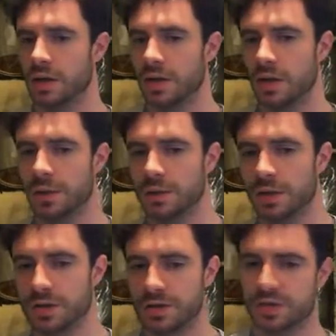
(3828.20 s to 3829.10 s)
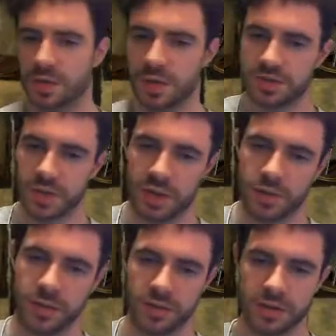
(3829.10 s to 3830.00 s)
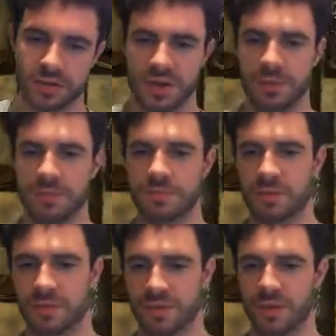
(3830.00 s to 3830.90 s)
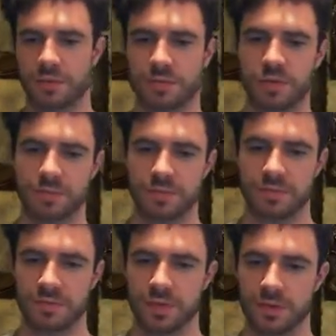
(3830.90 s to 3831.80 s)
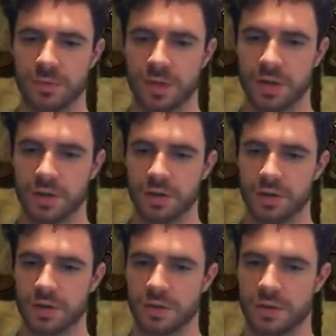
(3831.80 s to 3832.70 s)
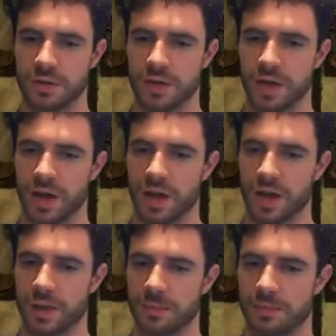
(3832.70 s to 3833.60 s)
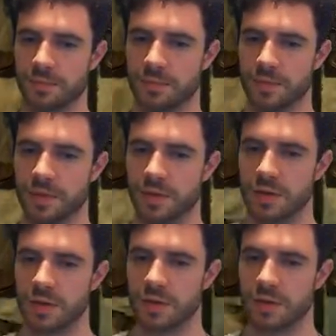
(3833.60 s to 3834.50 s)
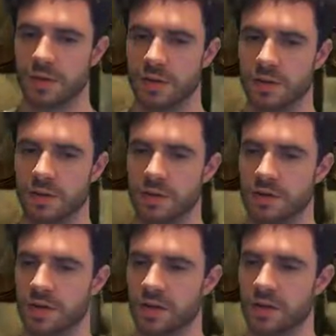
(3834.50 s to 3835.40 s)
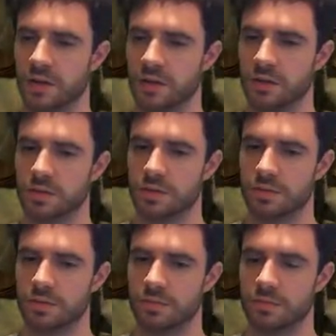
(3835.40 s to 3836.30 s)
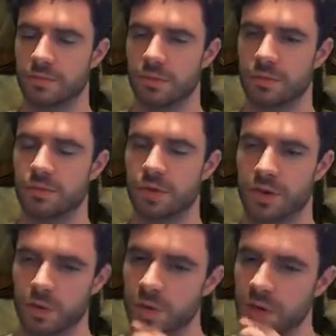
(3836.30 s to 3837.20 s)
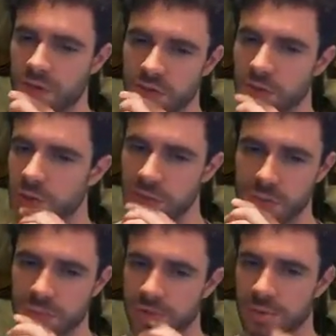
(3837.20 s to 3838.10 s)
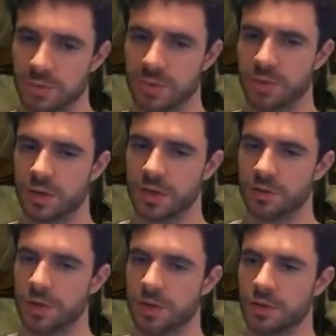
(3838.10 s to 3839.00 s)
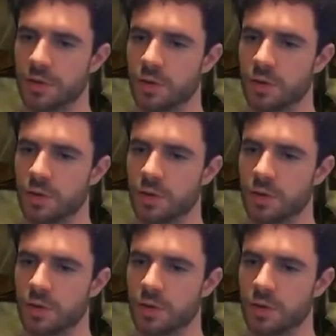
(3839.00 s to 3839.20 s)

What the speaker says: How are you guys in Twitch doing anyway? Having a good time? What's everyone up to? Fill me in on your day. Is that close? Pop the Brave Warrior Soul. Should pretty much be where I need to be.